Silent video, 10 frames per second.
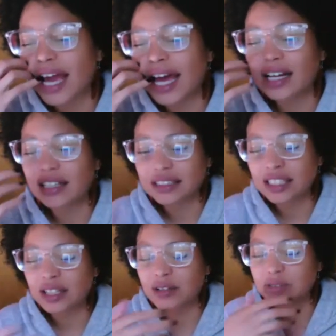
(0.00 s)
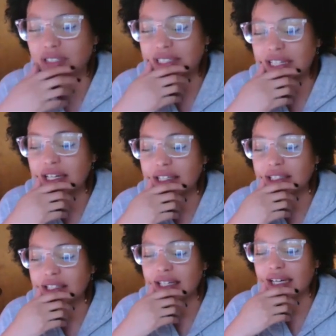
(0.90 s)
And I was,
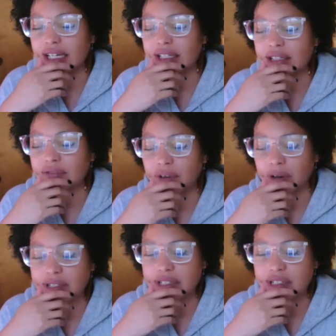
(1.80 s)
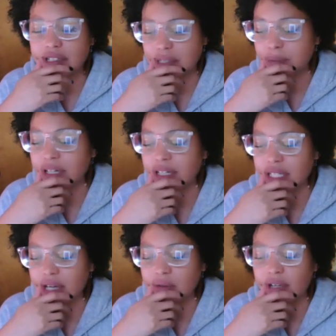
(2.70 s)
seeing like folks sleeping on the
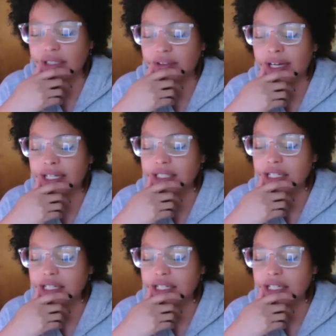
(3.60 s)
sidewalk, right?